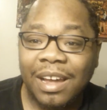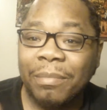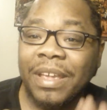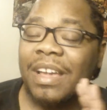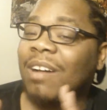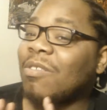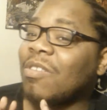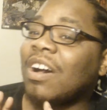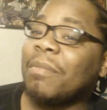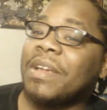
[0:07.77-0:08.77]
I mean, I don't
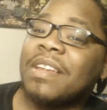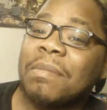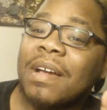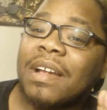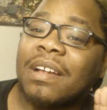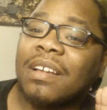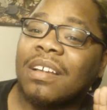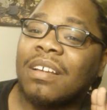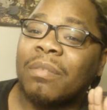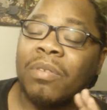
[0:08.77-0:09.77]
know how many times I could
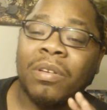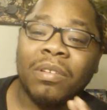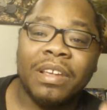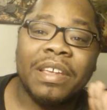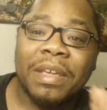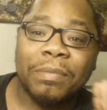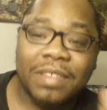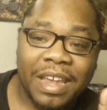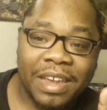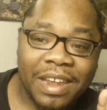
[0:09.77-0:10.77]
completely keep
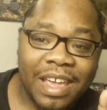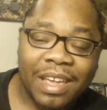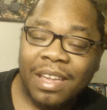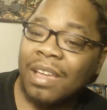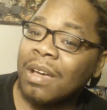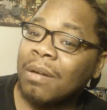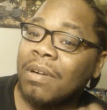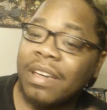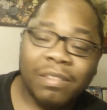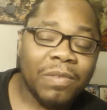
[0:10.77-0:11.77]
saying that,
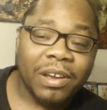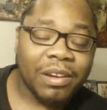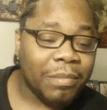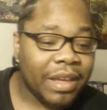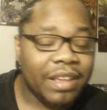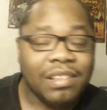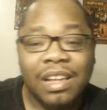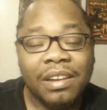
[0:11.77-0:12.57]
but it's fucking amazing.